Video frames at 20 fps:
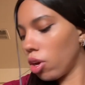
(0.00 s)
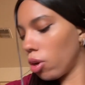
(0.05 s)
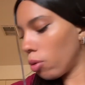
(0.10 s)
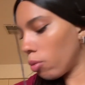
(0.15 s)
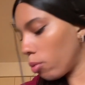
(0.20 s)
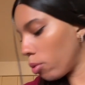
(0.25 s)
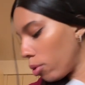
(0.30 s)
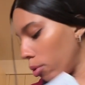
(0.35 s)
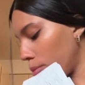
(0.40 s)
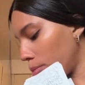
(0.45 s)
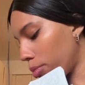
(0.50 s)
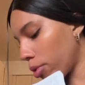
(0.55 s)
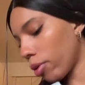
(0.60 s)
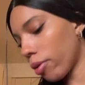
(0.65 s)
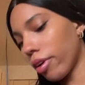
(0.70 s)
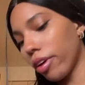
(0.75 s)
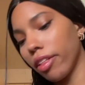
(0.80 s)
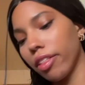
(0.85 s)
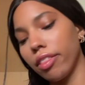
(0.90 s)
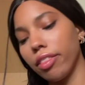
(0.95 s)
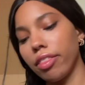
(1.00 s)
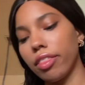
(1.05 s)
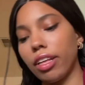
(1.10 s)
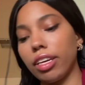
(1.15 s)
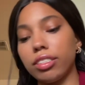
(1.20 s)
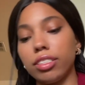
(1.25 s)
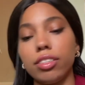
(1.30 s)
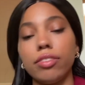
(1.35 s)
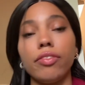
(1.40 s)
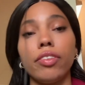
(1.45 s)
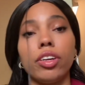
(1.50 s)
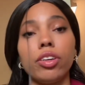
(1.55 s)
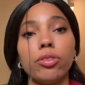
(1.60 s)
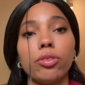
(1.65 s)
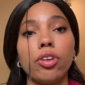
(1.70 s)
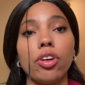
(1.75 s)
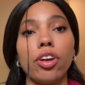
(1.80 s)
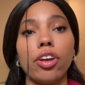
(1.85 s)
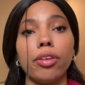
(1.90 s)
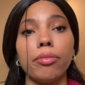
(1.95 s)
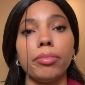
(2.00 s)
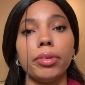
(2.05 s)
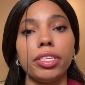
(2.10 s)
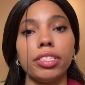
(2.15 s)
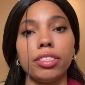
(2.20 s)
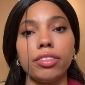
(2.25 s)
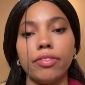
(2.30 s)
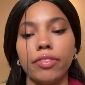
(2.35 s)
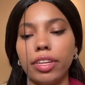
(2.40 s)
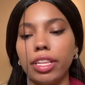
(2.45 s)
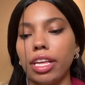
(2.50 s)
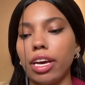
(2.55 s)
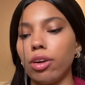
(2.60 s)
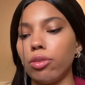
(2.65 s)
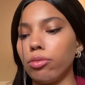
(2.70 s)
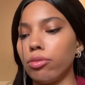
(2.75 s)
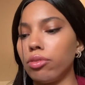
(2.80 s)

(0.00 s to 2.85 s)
Ooh, okay, that's the final card because it fell out.